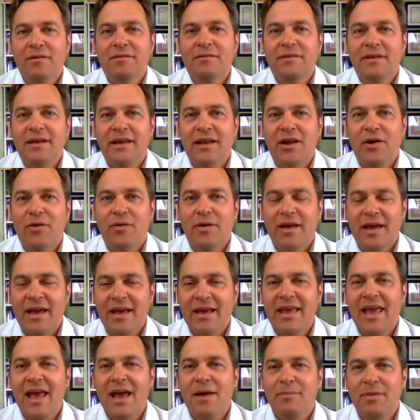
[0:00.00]
It
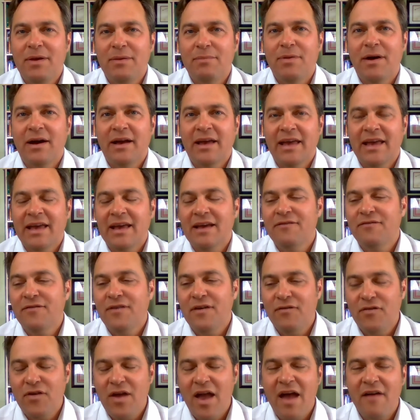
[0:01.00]
can be buggy.
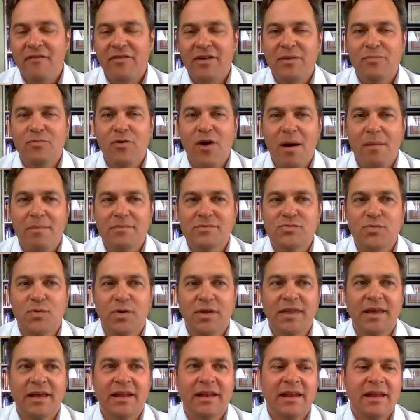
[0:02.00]
If you have any problems with
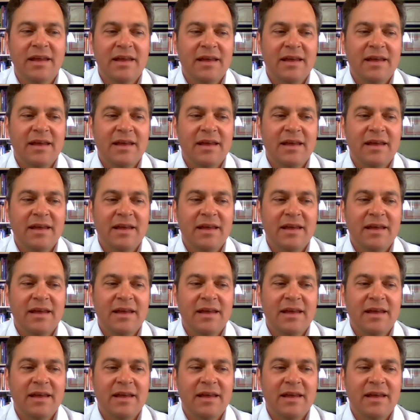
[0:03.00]
it,